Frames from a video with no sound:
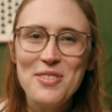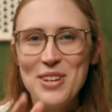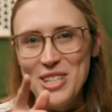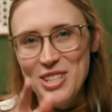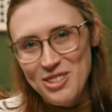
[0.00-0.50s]
I
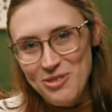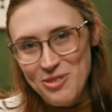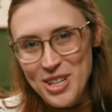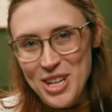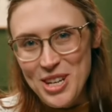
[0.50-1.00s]
have a
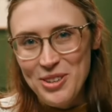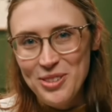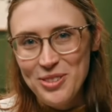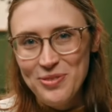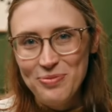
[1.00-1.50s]
question for
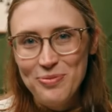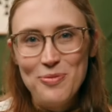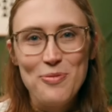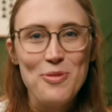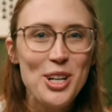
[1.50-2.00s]
you.
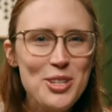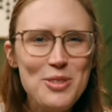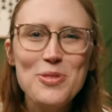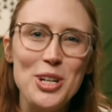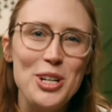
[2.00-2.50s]
Where
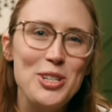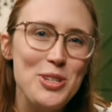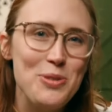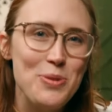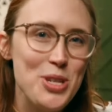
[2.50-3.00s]
do you
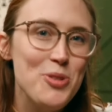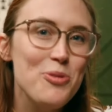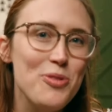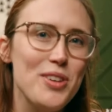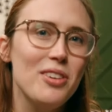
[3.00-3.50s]
turn to when
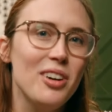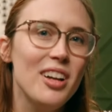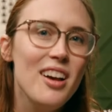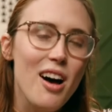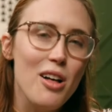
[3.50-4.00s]
you
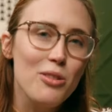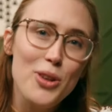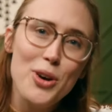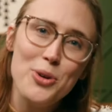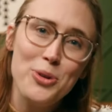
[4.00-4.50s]
feel
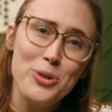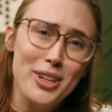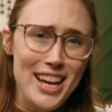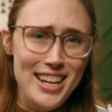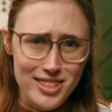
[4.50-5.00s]

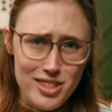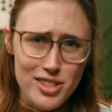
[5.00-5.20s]
alone and